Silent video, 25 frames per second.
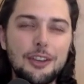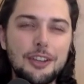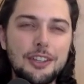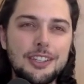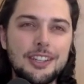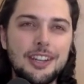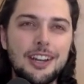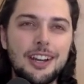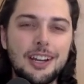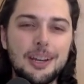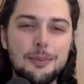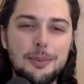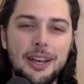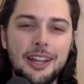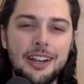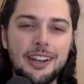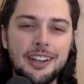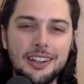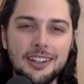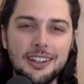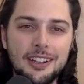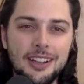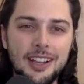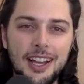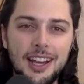can talk about it
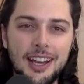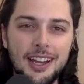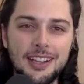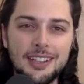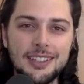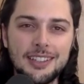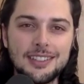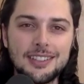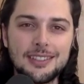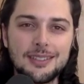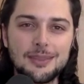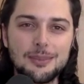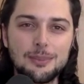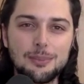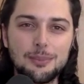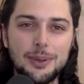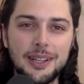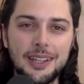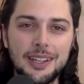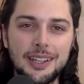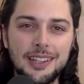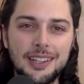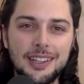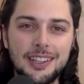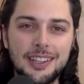in class,
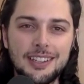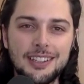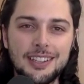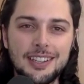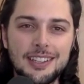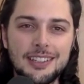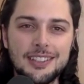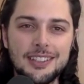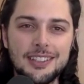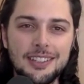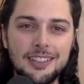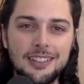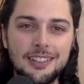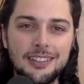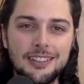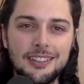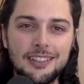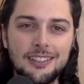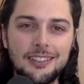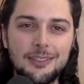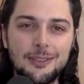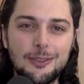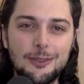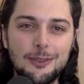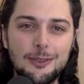but
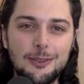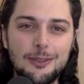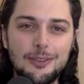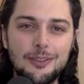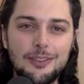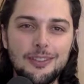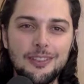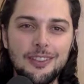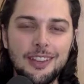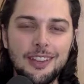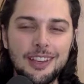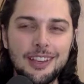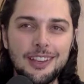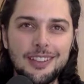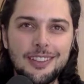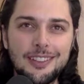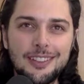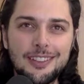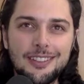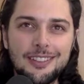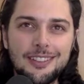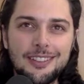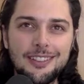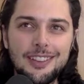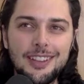like
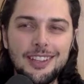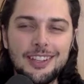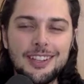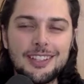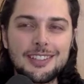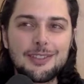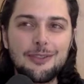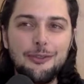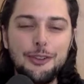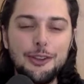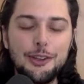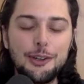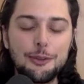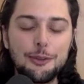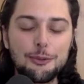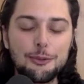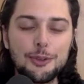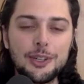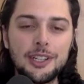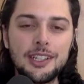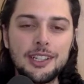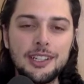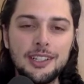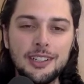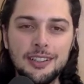it doesn't feel
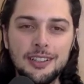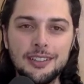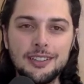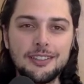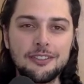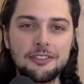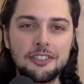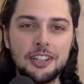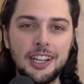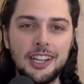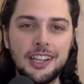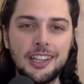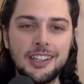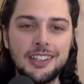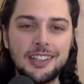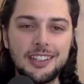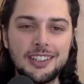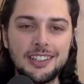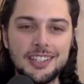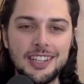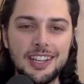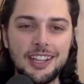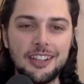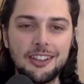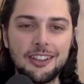real, right?
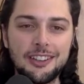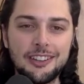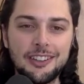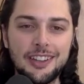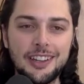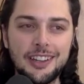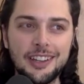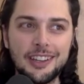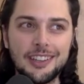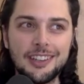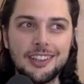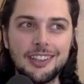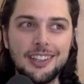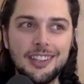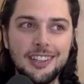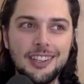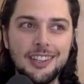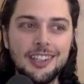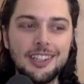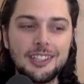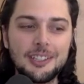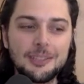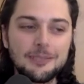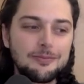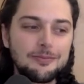Until like
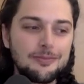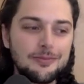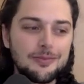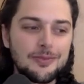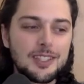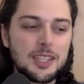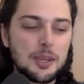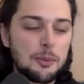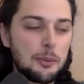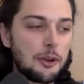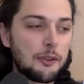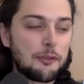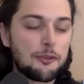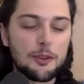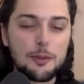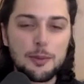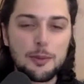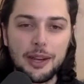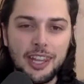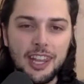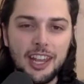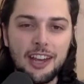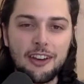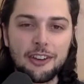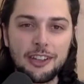someone from
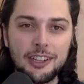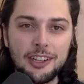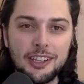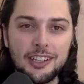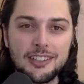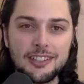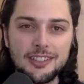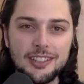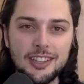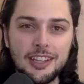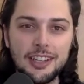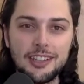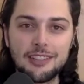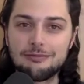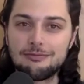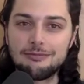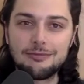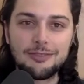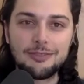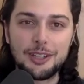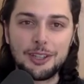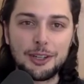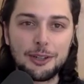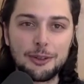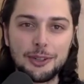accounting is like,
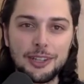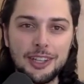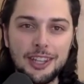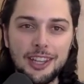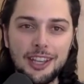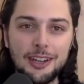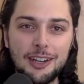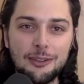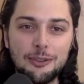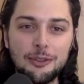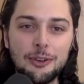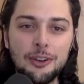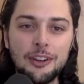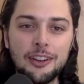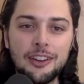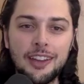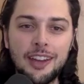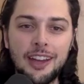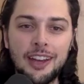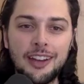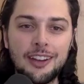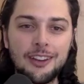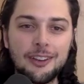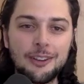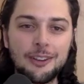no, we can't afford
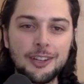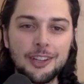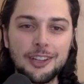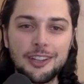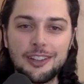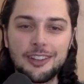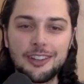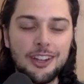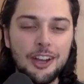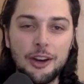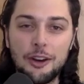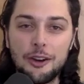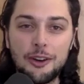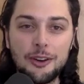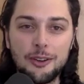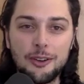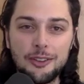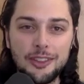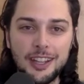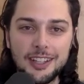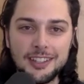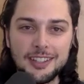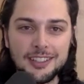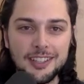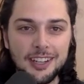that, or no,
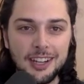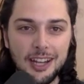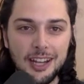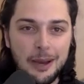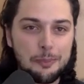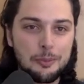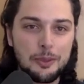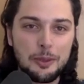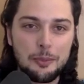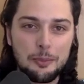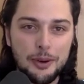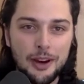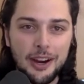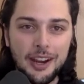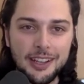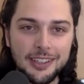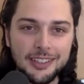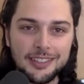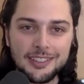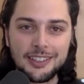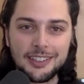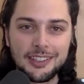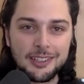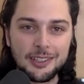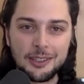that's going to up the
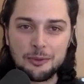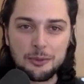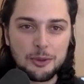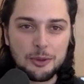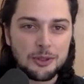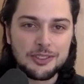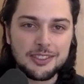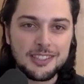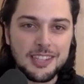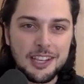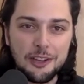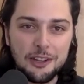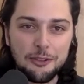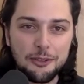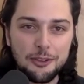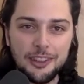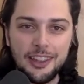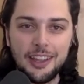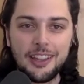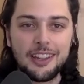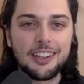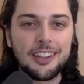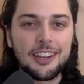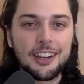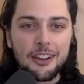price and it won't sell for
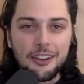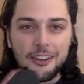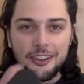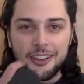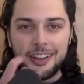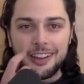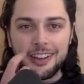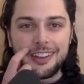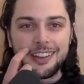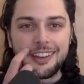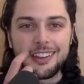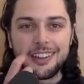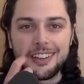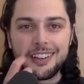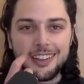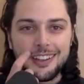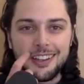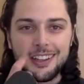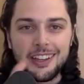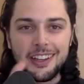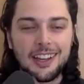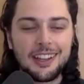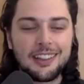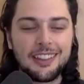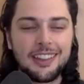that. Like
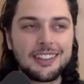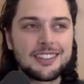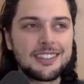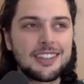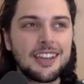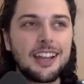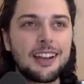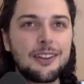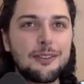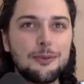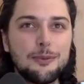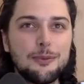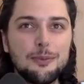that's got to